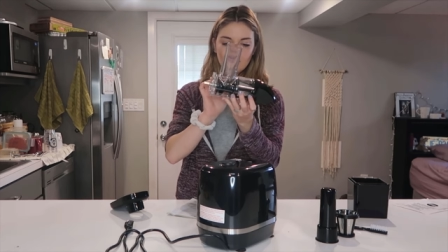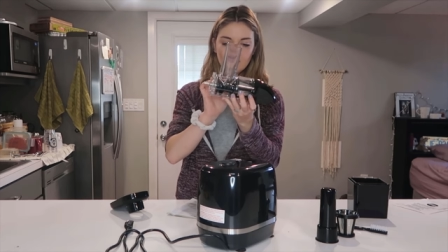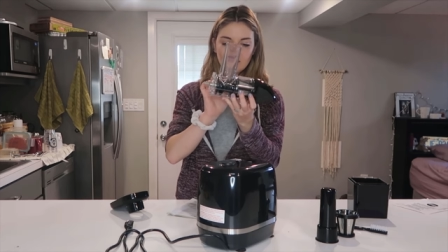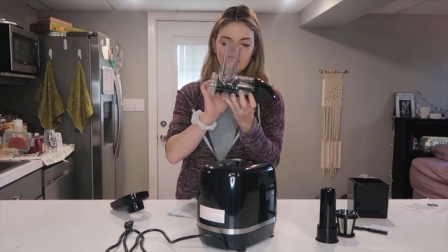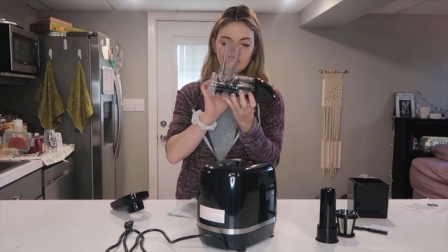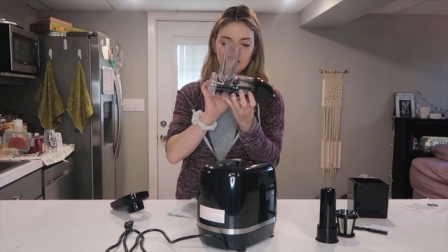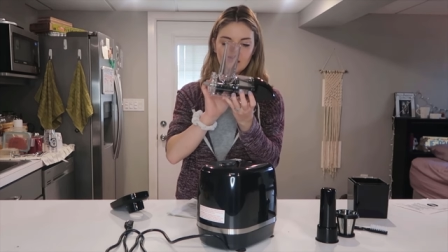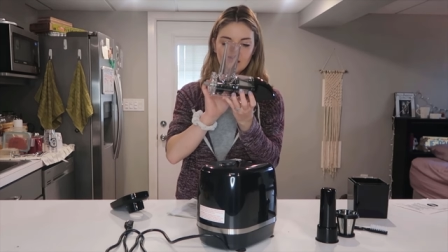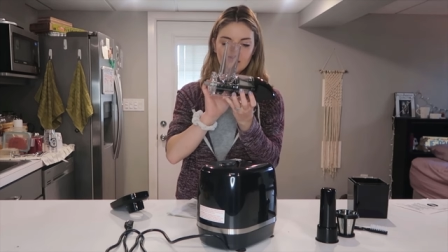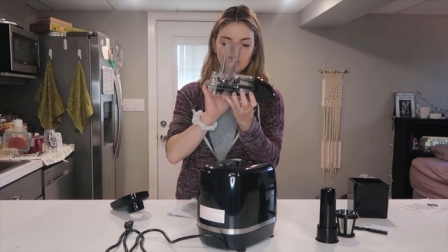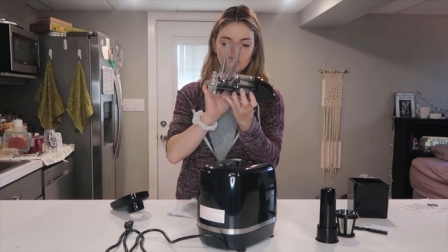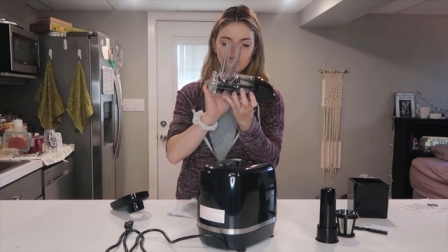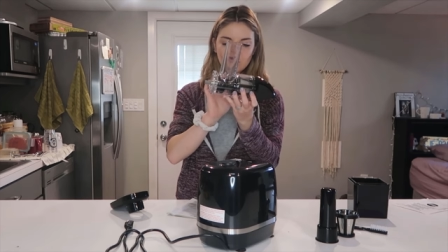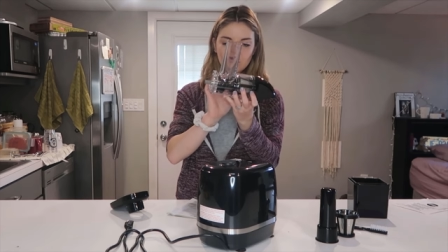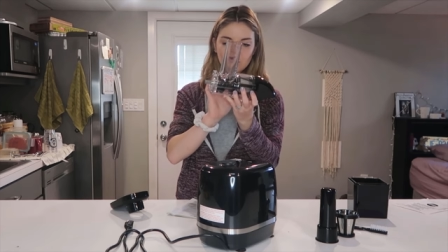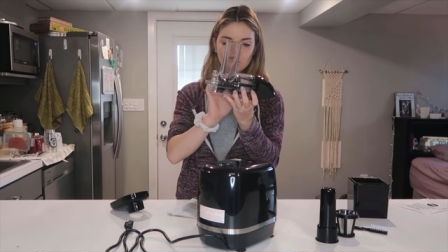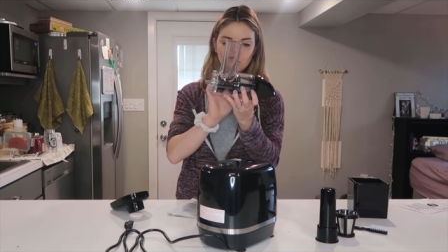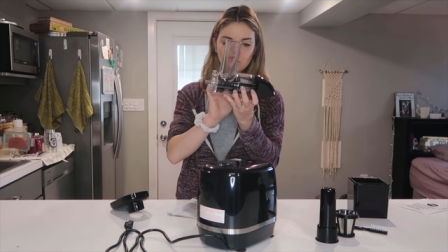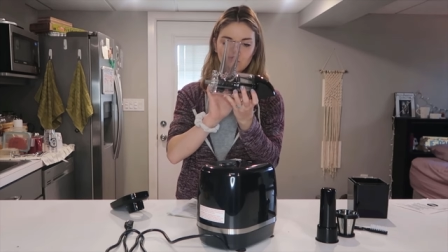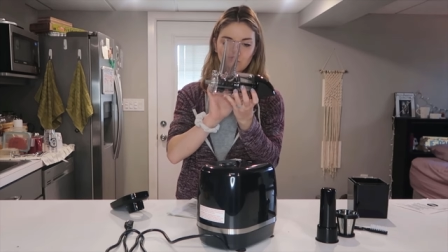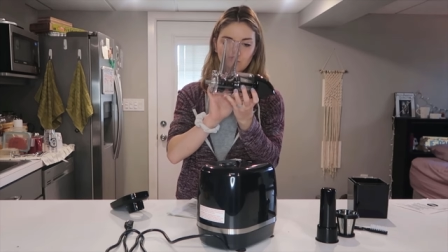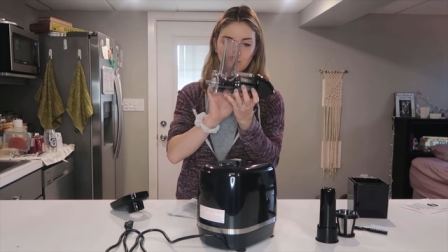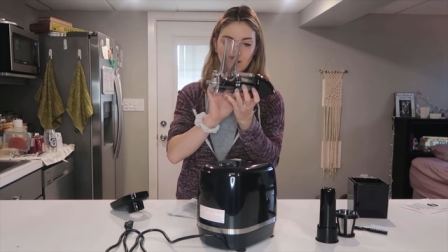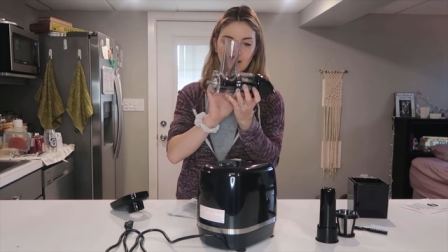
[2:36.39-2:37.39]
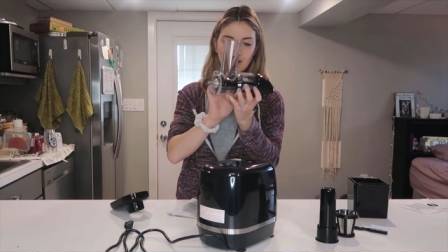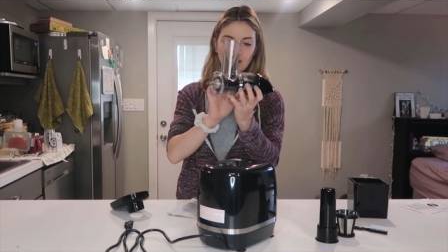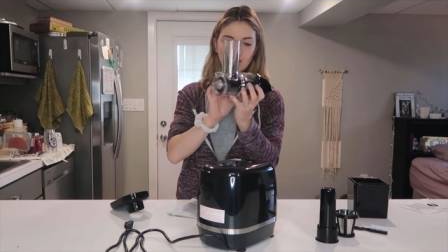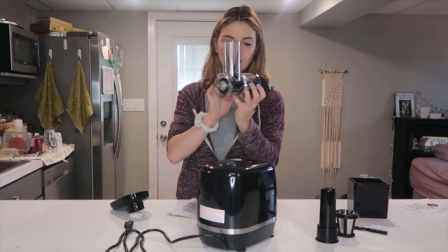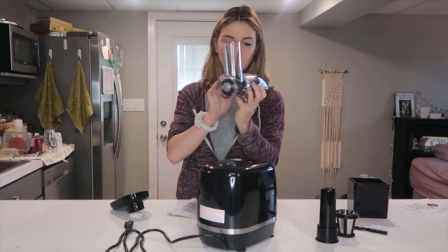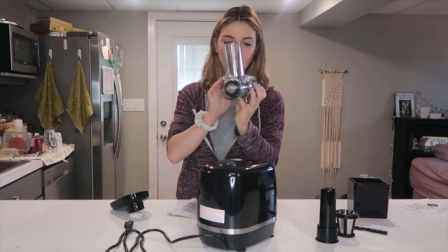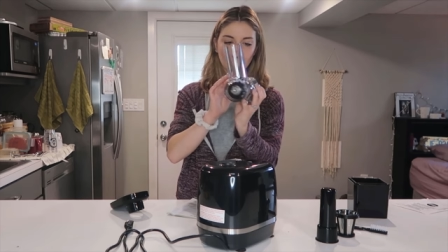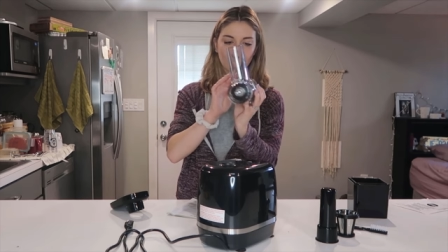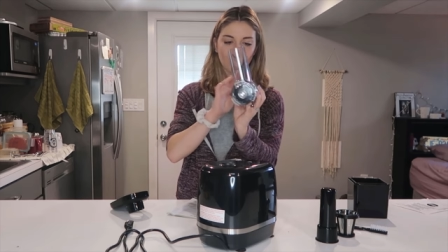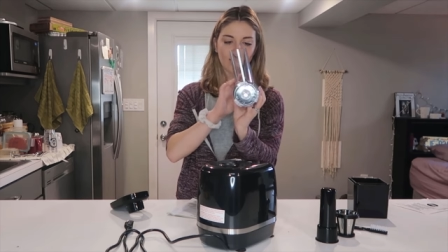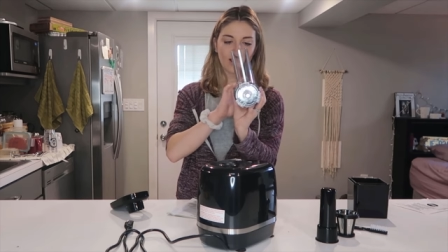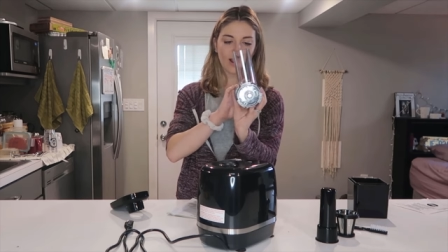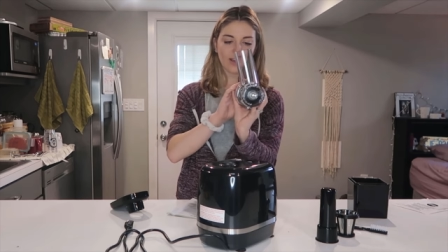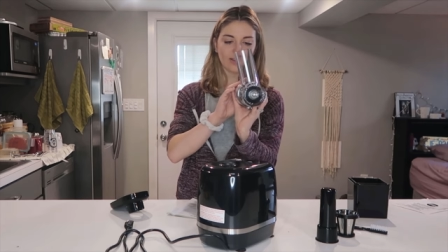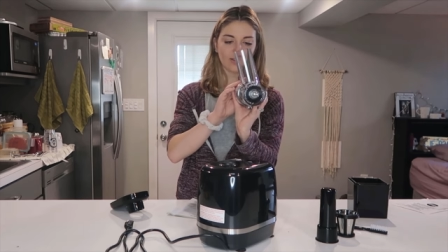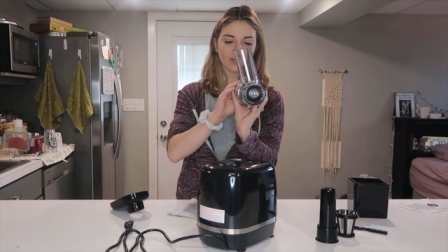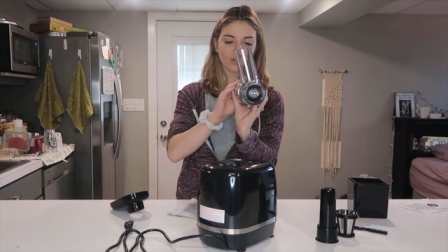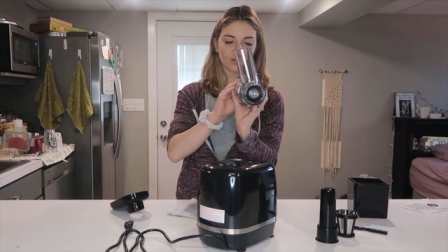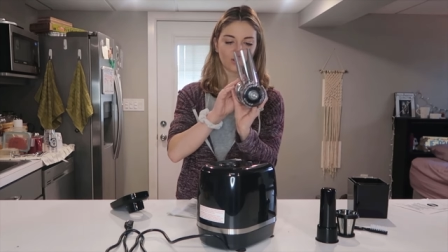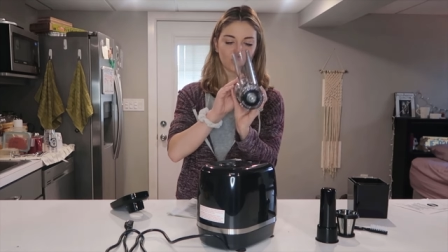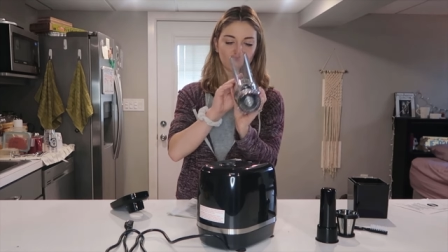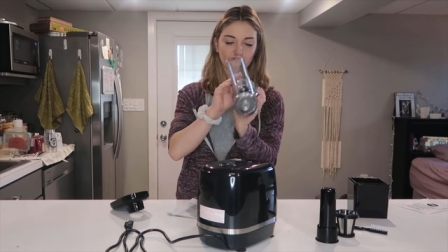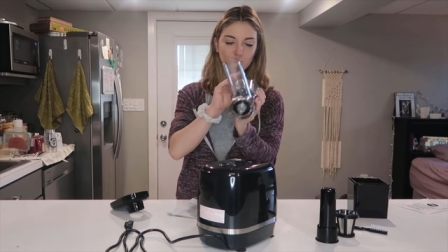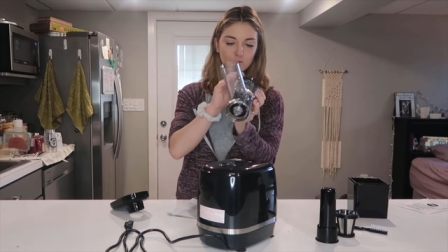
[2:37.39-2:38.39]
The strainer and
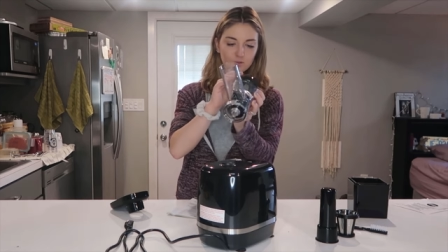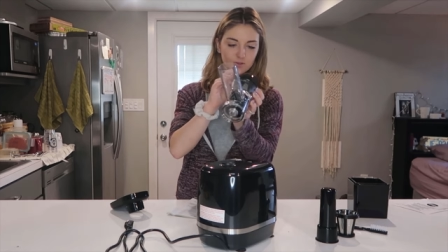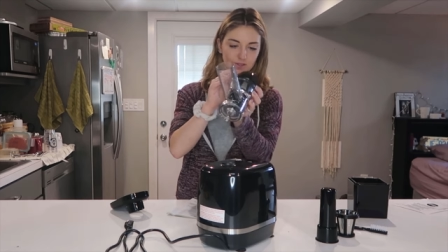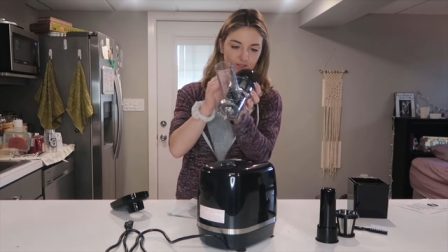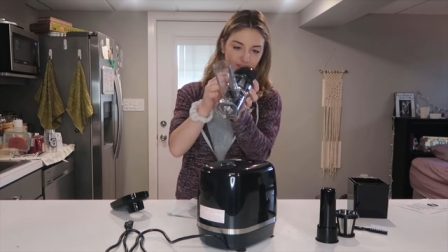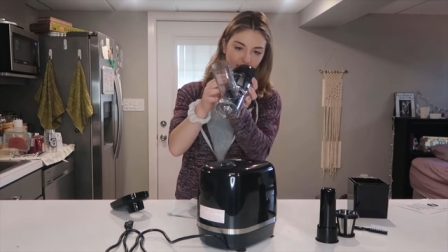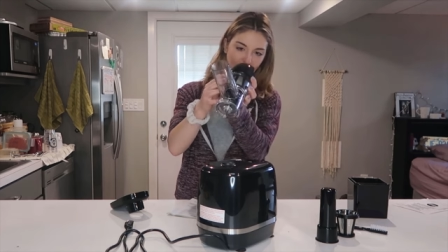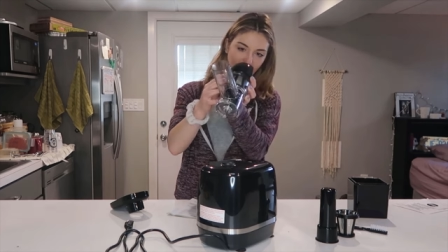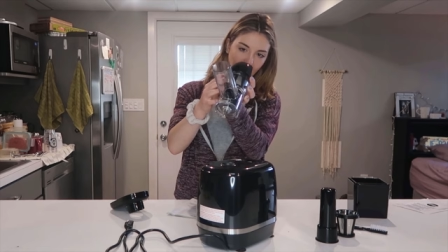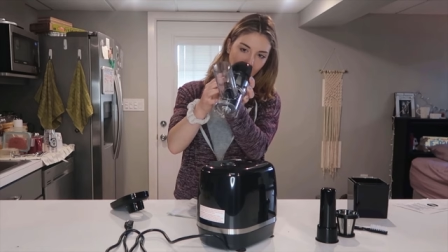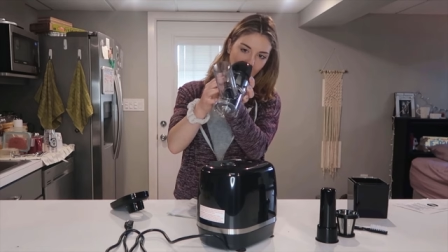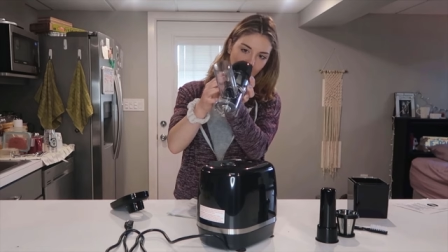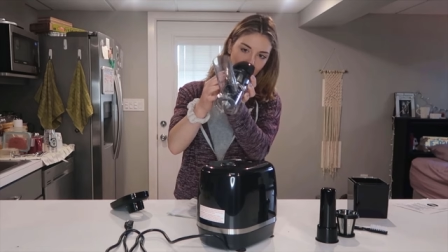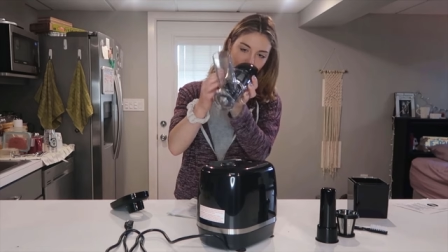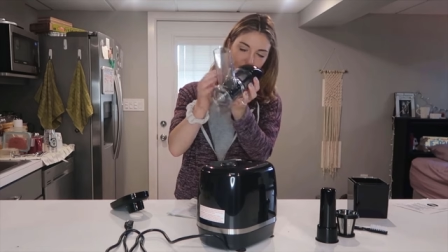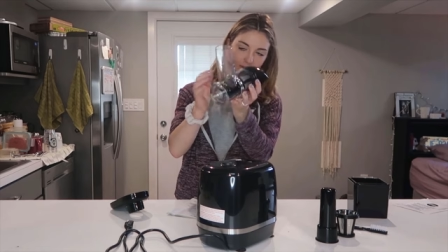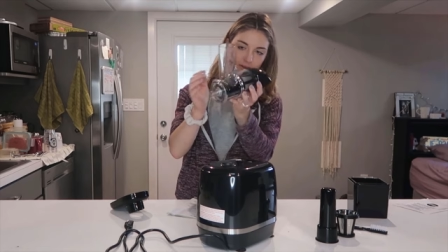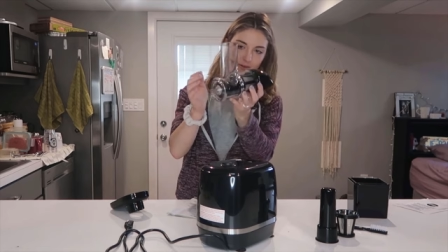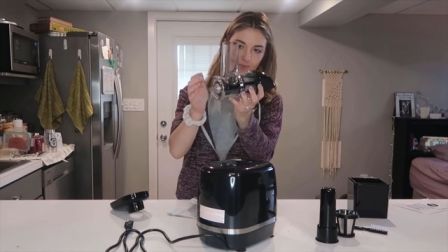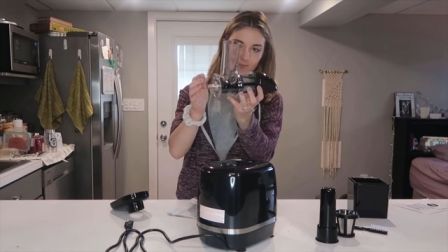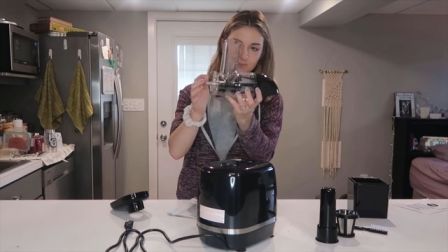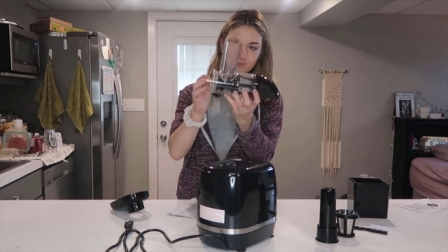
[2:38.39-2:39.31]
the juice cap.